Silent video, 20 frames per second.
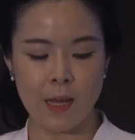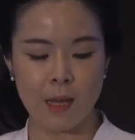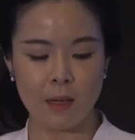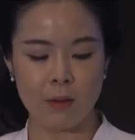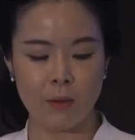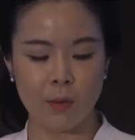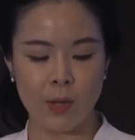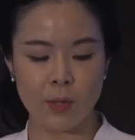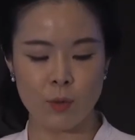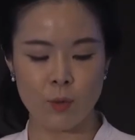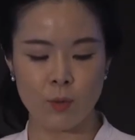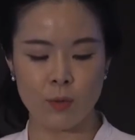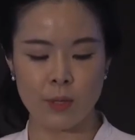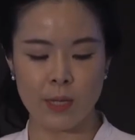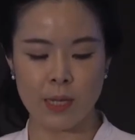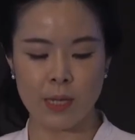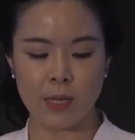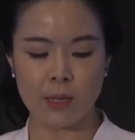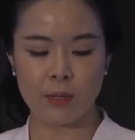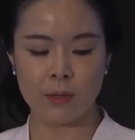
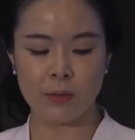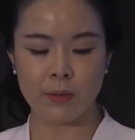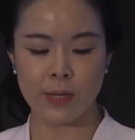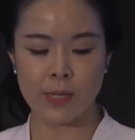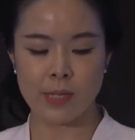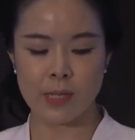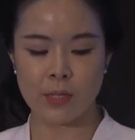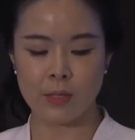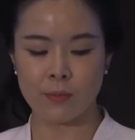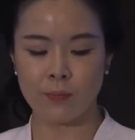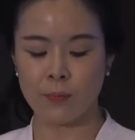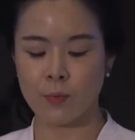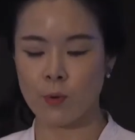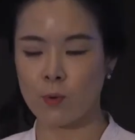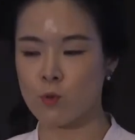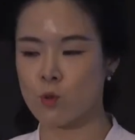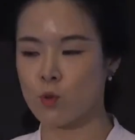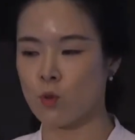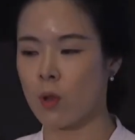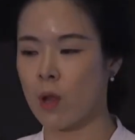gradually increased
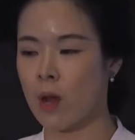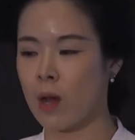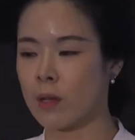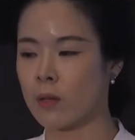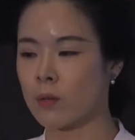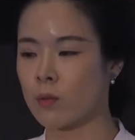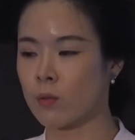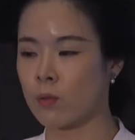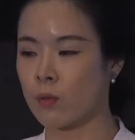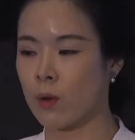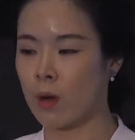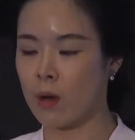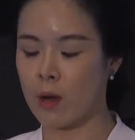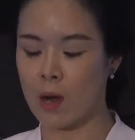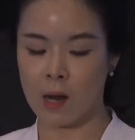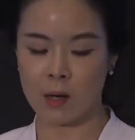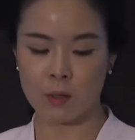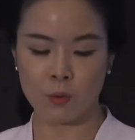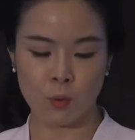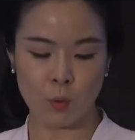from July to
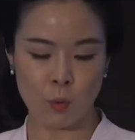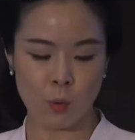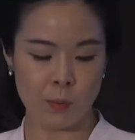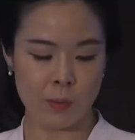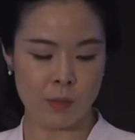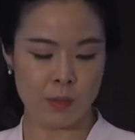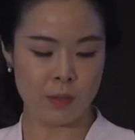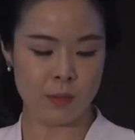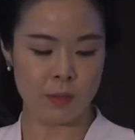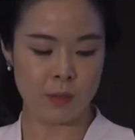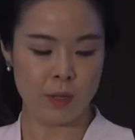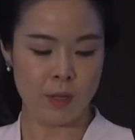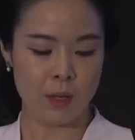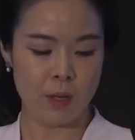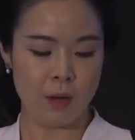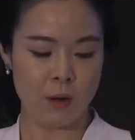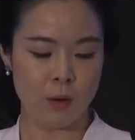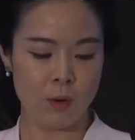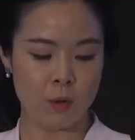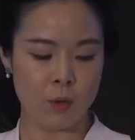October,
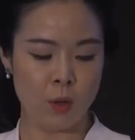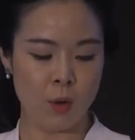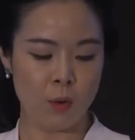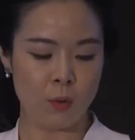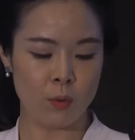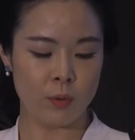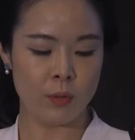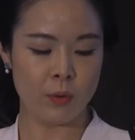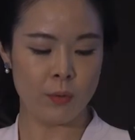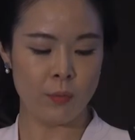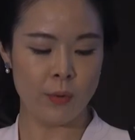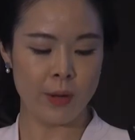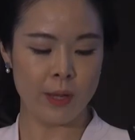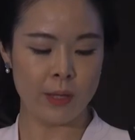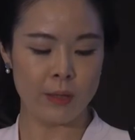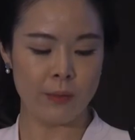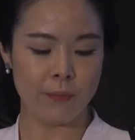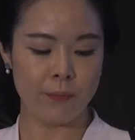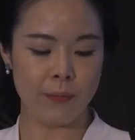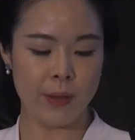although the
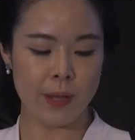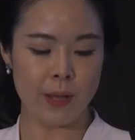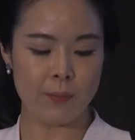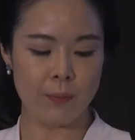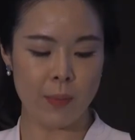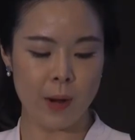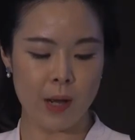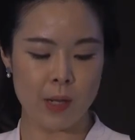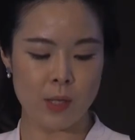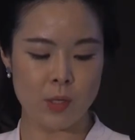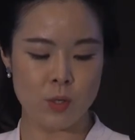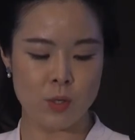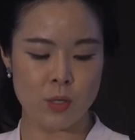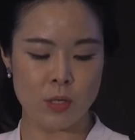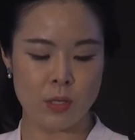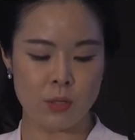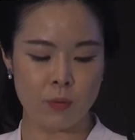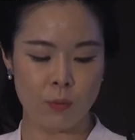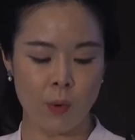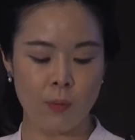rate fell by
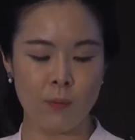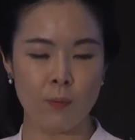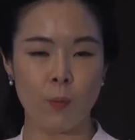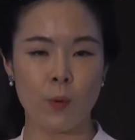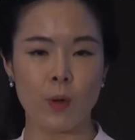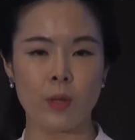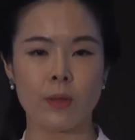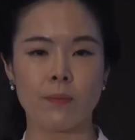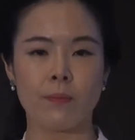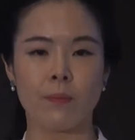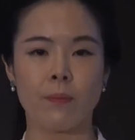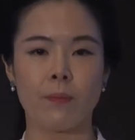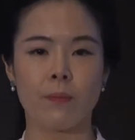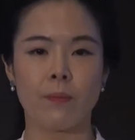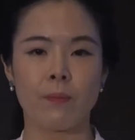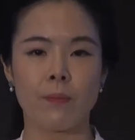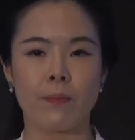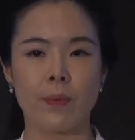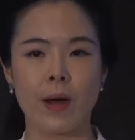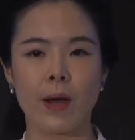just
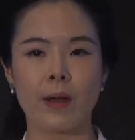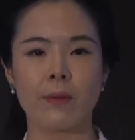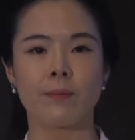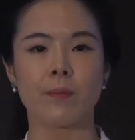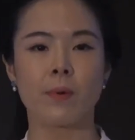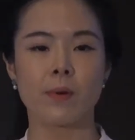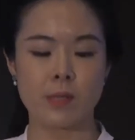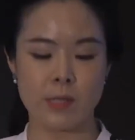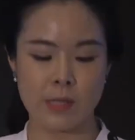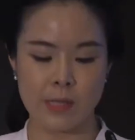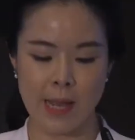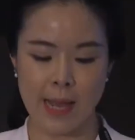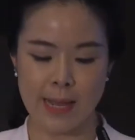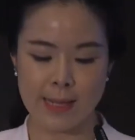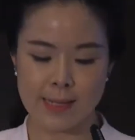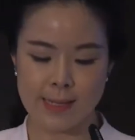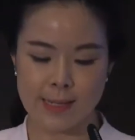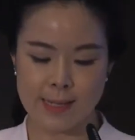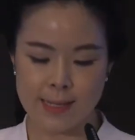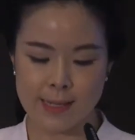
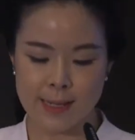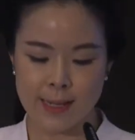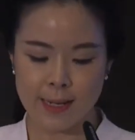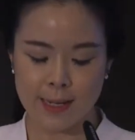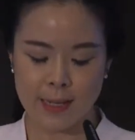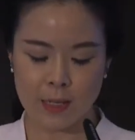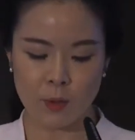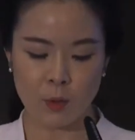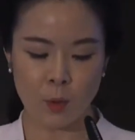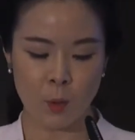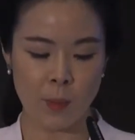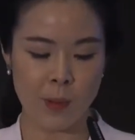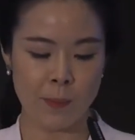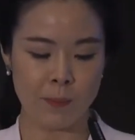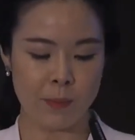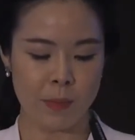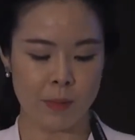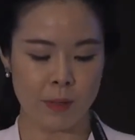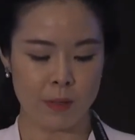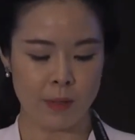1.5% in
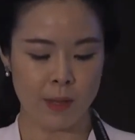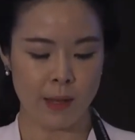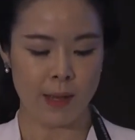November